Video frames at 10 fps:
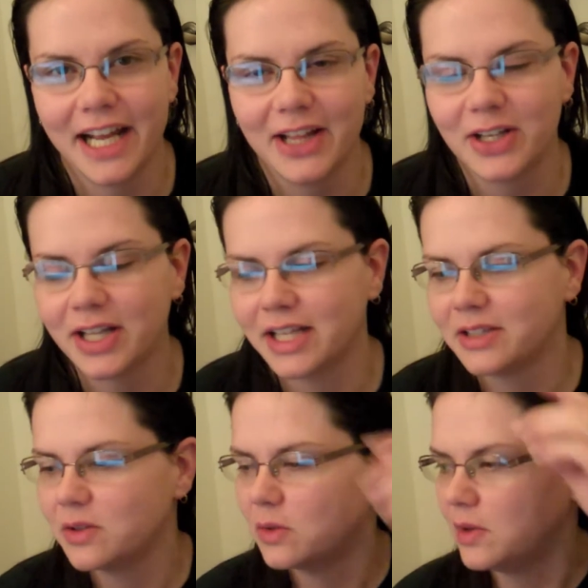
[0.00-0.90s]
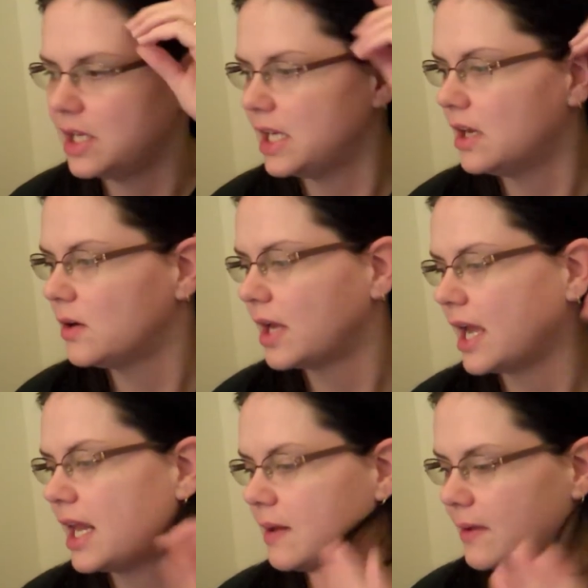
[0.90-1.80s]
I look like a total idiot. Okay,
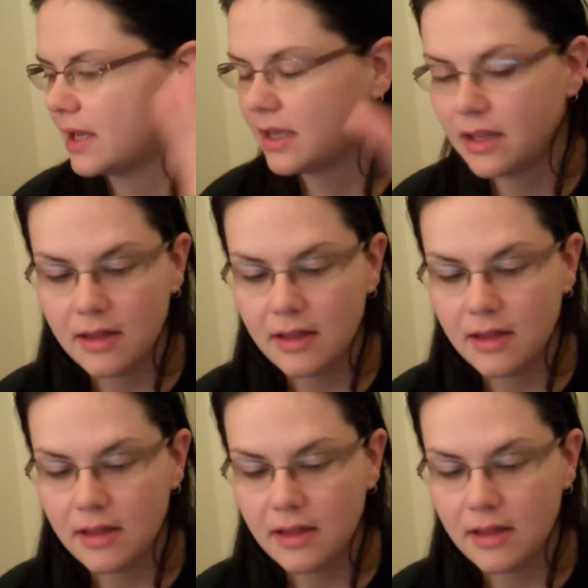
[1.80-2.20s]
anyway.